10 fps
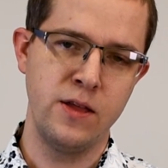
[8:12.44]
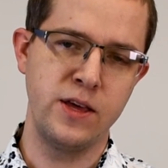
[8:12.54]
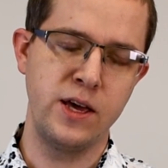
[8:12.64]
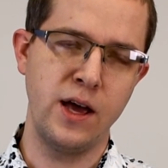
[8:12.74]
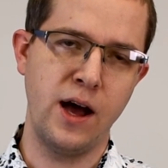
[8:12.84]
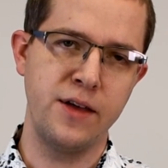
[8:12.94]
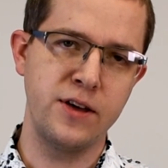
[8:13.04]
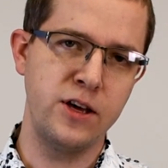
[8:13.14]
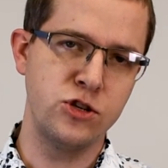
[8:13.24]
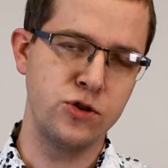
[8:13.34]
The
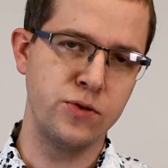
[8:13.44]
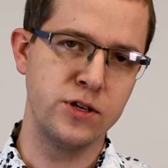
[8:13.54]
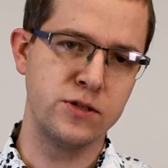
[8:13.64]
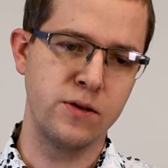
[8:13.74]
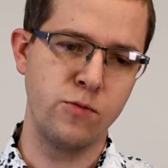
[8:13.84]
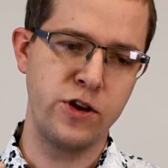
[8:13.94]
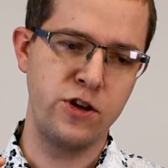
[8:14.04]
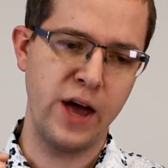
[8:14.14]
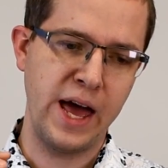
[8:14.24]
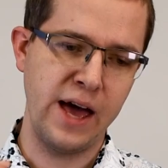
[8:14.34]
other issue is that when
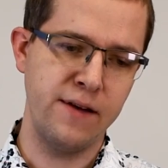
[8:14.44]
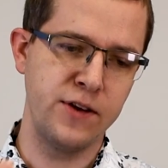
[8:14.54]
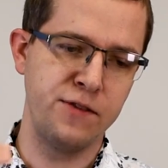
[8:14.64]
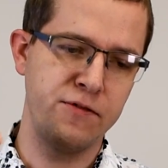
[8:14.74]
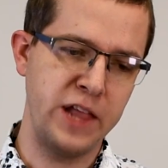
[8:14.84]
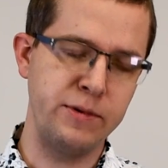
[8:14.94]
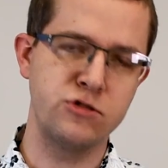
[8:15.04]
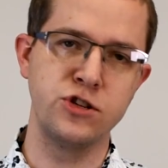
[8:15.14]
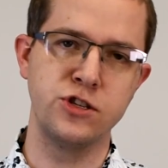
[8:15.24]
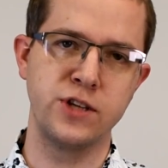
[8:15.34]
you have an
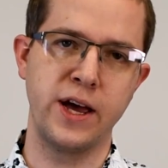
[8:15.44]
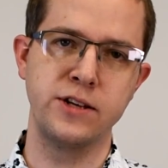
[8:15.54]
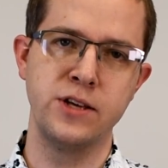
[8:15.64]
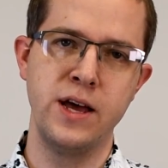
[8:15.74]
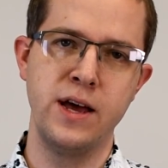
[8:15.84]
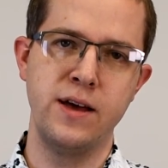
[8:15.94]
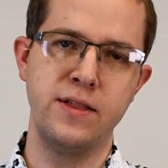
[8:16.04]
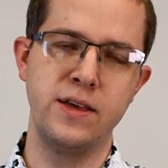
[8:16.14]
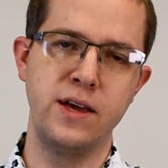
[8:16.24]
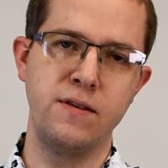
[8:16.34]
inflammatory state,
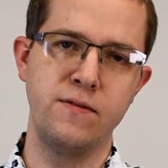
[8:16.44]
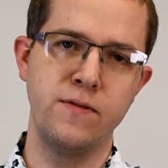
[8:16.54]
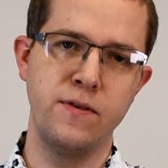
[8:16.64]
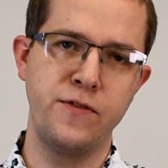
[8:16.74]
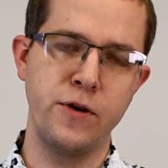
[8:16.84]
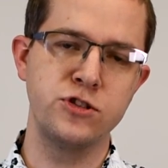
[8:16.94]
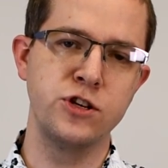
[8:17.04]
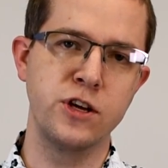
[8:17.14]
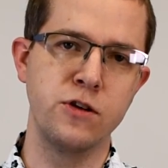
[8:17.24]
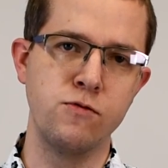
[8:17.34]
the
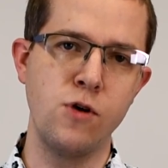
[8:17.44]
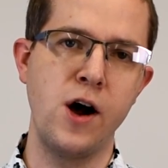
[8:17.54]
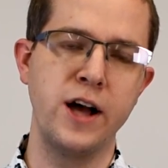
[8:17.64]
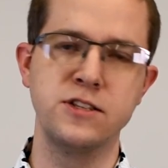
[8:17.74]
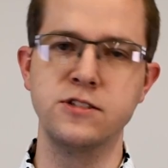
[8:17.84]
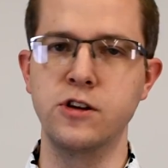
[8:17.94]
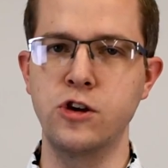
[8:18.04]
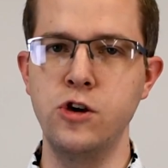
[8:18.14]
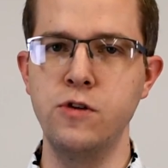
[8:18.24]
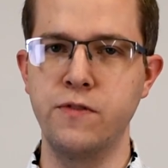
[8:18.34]
ferritin can rise as an
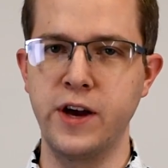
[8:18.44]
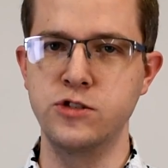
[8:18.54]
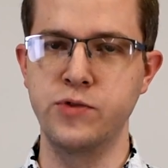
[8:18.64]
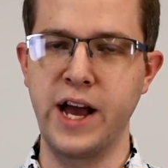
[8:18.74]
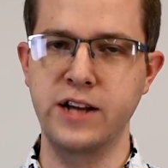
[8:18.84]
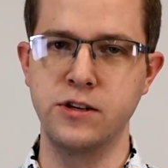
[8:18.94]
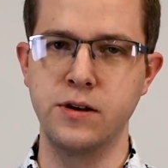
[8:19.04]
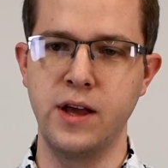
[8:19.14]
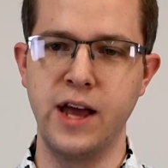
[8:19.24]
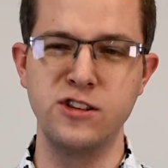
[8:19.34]
acute phase
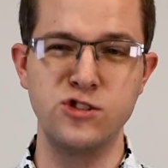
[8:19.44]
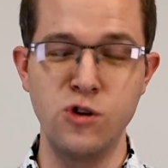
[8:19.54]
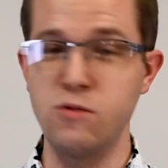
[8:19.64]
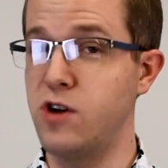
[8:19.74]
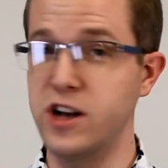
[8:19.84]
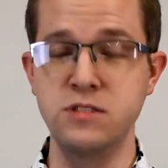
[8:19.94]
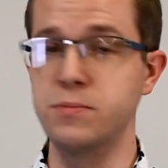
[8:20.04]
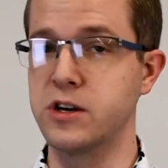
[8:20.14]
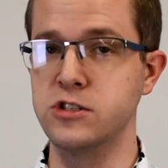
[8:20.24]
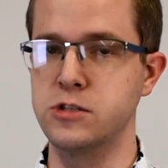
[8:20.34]
reactant. And it's not rising
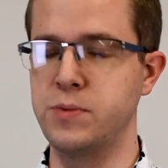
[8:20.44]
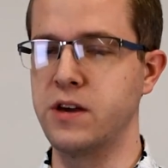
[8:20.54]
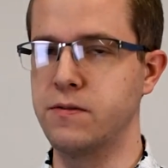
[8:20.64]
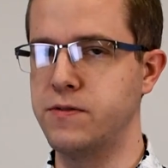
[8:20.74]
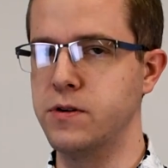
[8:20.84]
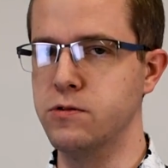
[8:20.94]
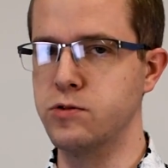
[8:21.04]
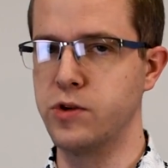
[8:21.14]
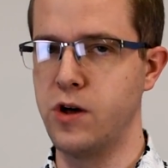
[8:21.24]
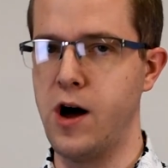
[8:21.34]
because it's being
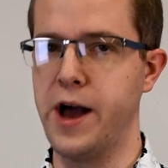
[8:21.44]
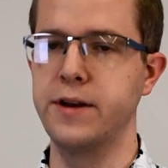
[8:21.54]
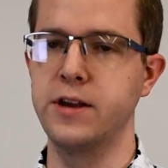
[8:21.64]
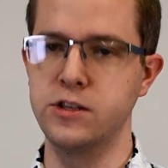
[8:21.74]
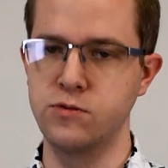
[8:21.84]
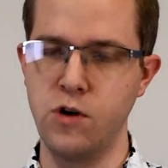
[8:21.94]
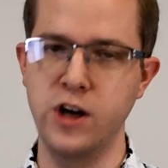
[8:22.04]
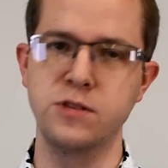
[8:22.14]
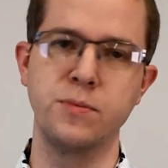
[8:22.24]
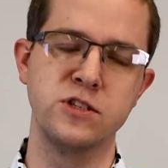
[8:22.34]
filled with iron, it's
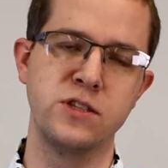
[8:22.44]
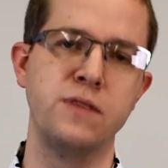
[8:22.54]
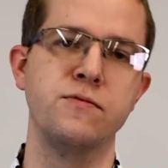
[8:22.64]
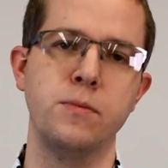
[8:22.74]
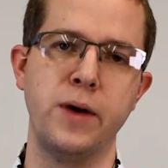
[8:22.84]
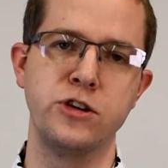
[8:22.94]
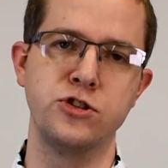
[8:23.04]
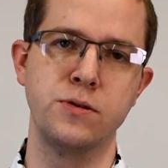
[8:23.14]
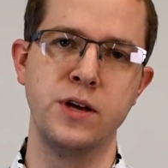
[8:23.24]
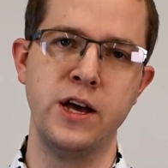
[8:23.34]
rising because of the
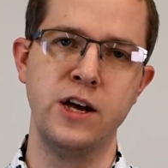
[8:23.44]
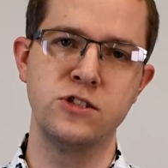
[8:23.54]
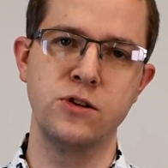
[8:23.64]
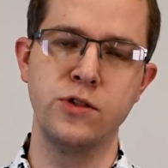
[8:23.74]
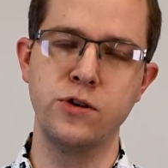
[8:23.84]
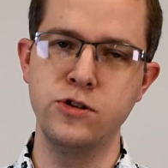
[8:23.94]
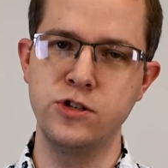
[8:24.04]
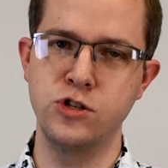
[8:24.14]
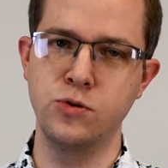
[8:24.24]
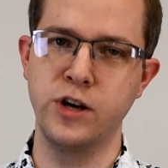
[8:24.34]
inflammation. So in
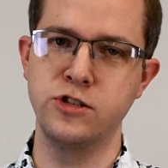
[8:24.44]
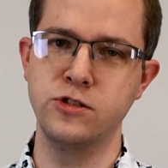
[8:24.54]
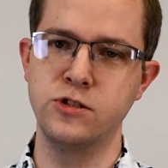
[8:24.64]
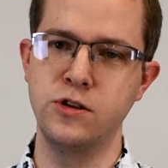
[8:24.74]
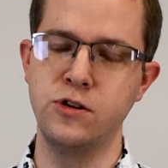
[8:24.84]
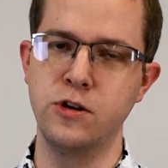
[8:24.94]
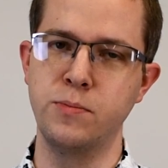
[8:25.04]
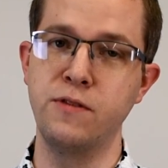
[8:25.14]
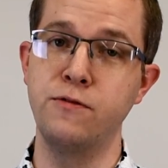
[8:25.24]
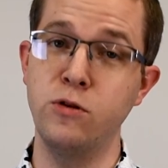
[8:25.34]
those situations, you
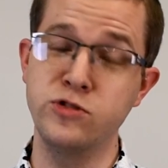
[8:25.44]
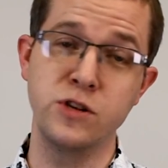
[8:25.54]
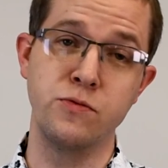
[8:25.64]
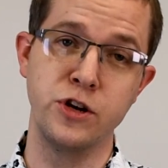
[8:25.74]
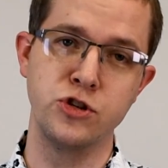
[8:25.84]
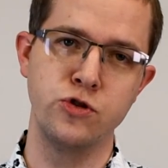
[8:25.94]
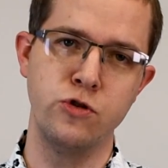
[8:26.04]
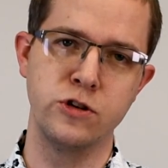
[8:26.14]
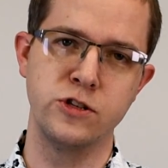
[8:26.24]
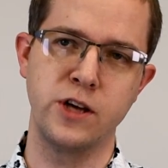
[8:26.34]
can be falsely
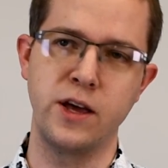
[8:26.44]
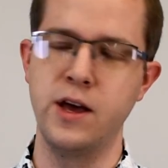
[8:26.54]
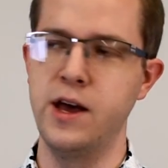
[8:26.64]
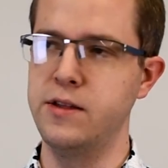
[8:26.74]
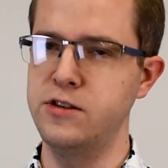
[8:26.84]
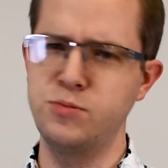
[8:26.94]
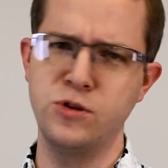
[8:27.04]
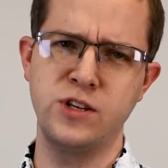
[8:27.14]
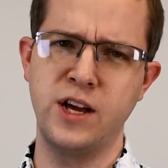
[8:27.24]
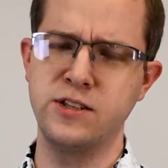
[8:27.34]
reassured to say, this
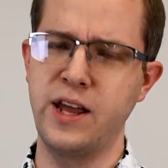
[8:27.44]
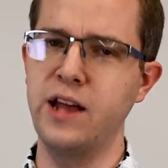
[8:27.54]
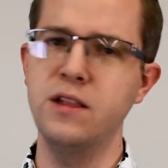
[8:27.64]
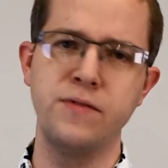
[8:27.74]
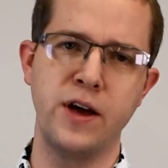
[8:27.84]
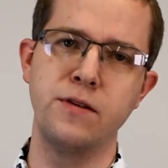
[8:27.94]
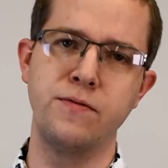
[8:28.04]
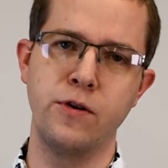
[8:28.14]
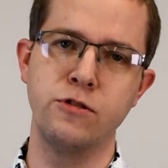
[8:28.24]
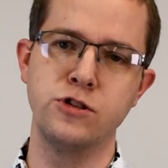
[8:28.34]
person has an
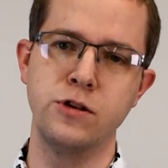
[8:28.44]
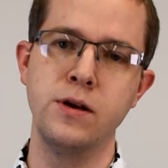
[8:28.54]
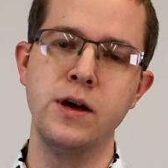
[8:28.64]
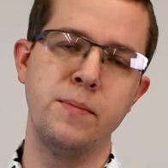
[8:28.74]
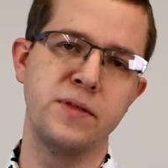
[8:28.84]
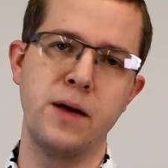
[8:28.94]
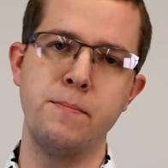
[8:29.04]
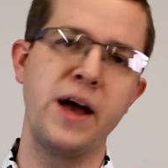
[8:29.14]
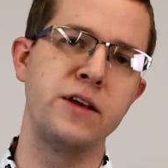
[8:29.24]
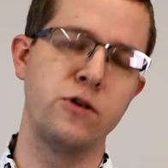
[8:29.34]
elevated ferritin, but they
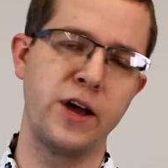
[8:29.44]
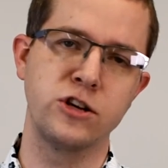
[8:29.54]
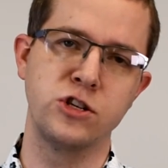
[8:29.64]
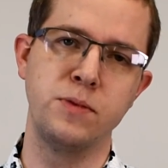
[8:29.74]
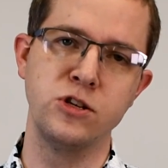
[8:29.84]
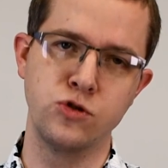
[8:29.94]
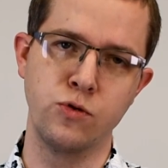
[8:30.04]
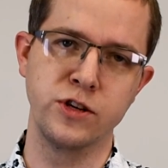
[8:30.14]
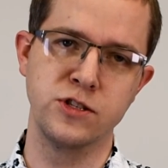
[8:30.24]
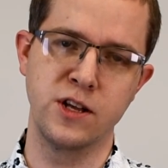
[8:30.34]
may not actually be
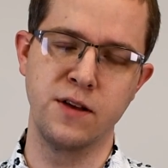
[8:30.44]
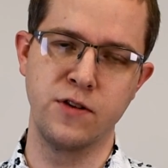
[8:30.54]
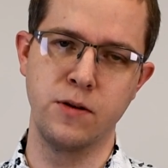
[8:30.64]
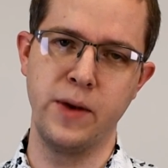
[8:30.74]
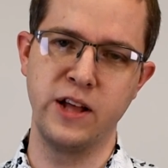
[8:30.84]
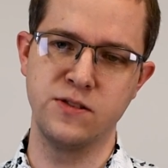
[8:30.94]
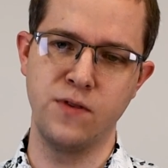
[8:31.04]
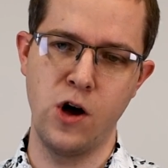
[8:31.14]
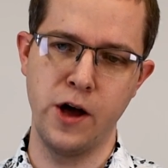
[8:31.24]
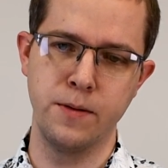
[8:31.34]
storing significant amounts
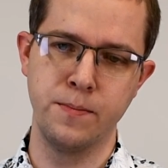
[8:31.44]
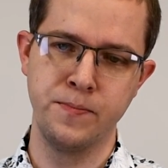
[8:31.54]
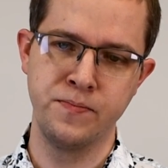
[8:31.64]
of iron.